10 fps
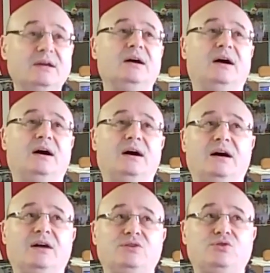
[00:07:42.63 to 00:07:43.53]

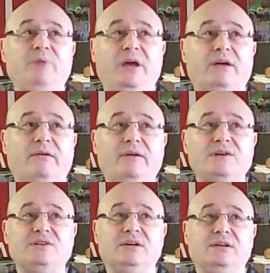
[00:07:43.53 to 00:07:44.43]
uh, two
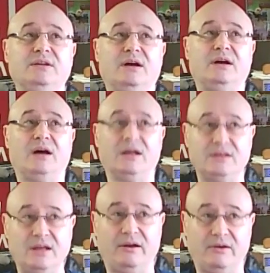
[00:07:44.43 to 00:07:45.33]
bakeries in uh,
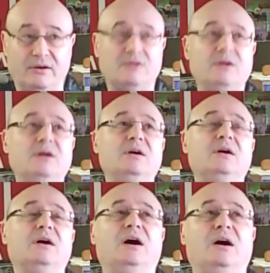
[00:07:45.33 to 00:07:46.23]
Ontario.
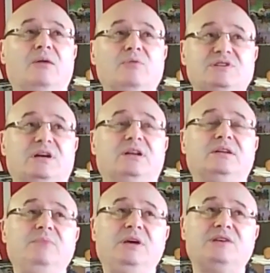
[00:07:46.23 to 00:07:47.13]
Uh, we sell the
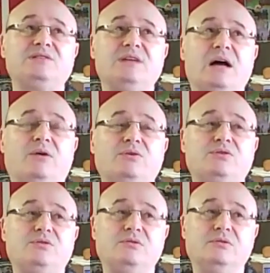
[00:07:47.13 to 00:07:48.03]
mix now
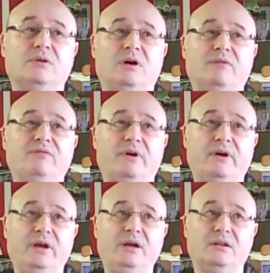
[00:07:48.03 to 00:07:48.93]
to a
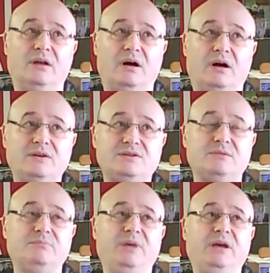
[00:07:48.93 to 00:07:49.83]
very large
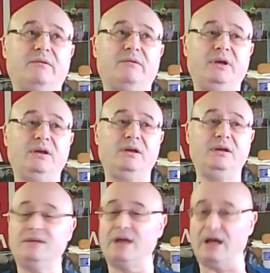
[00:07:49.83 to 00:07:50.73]
bakery in
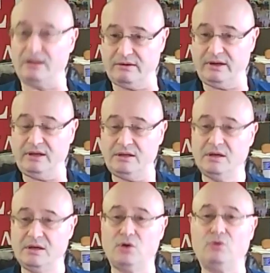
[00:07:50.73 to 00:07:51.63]
Calgary,
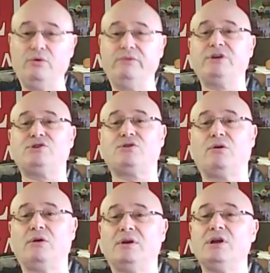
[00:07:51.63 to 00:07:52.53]
who in
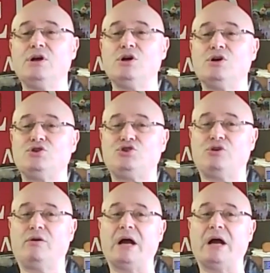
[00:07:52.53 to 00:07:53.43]
return
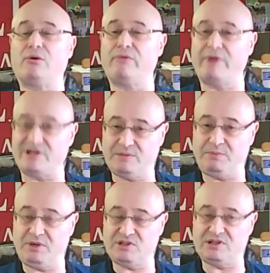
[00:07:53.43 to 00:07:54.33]
churn our
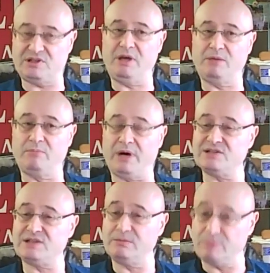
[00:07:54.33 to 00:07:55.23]
recipes and make buns
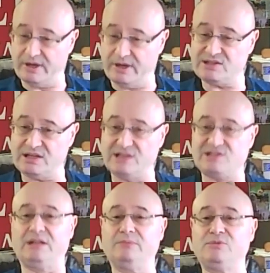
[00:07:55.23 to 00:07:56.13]
and breads and
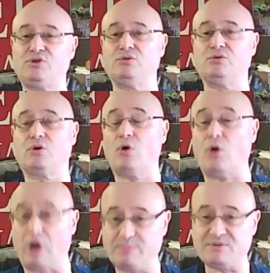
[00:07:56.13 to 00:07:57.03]
sell them to
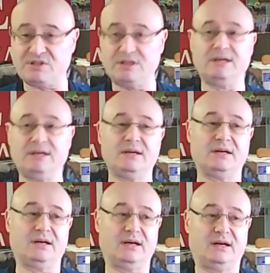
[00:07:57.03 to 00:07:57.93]
co-ops.
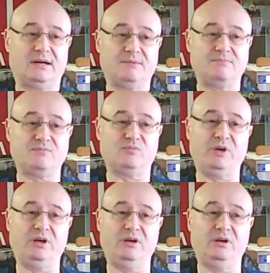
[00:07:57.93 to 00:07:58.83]
Um,
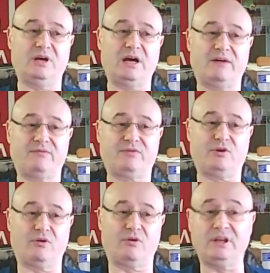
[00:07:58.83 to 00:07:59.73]
we have
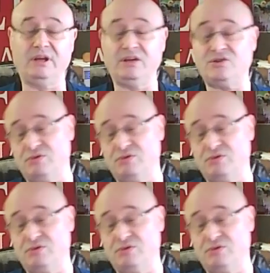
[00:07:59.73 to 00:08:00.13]
currently two